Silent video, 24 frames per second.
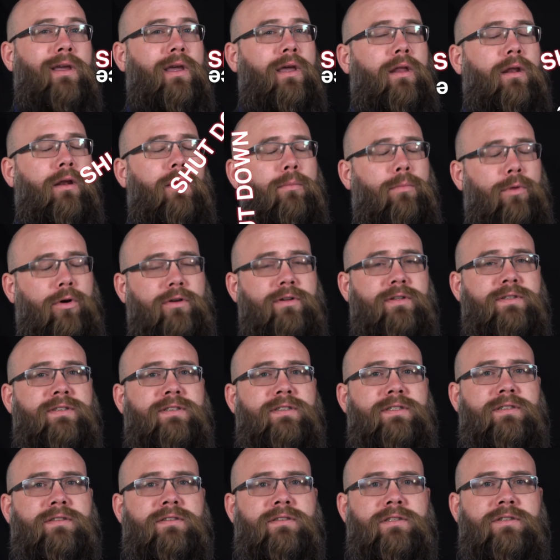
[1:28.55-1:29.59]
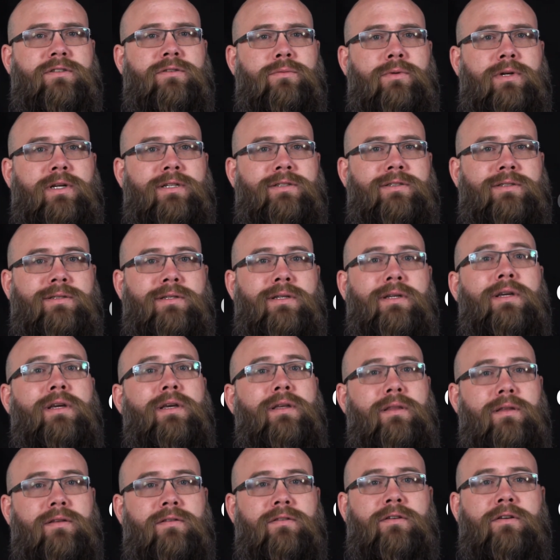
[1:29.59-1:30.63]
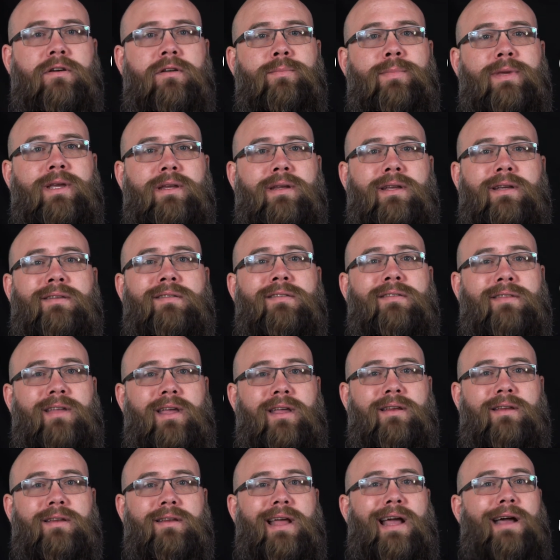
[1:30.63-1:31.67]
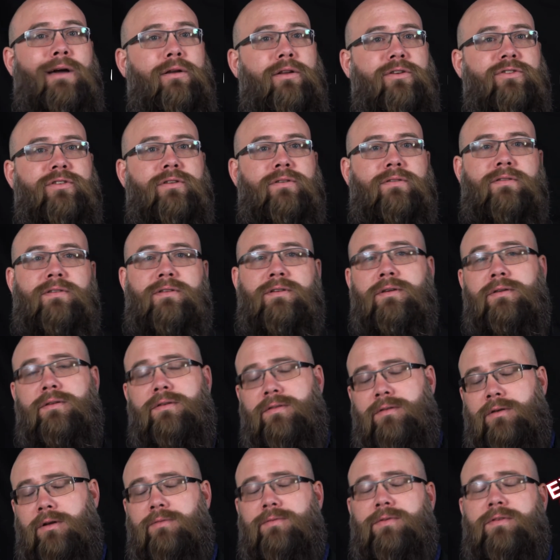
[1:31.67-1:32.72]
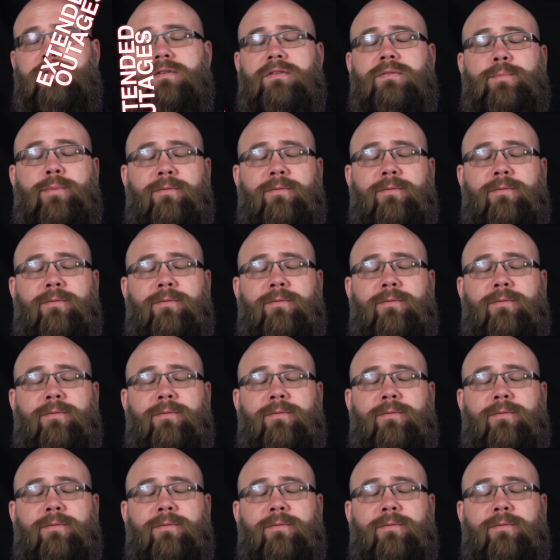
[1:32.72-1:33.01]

In an emergency situation, this could mean extended outages until the service is